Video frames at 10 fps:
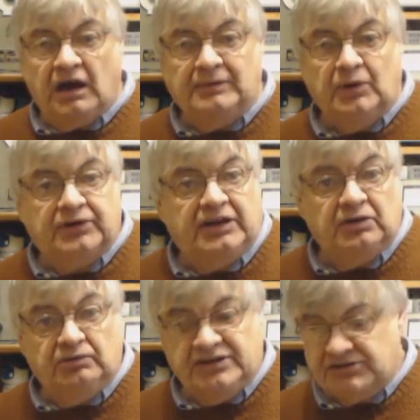I'm not
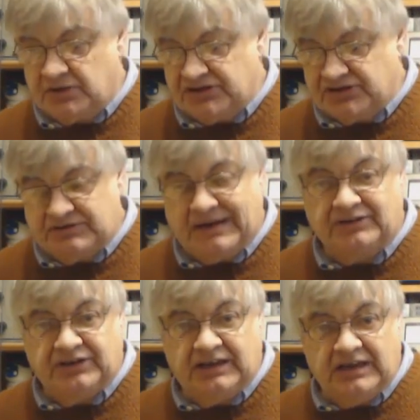getting all these questions
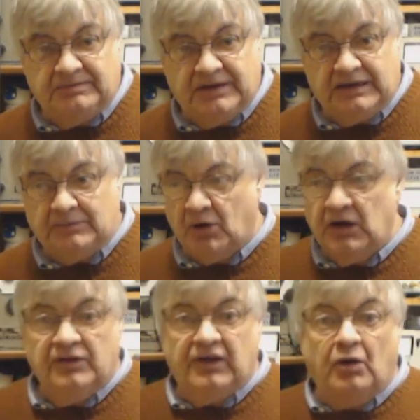about DAB anymore.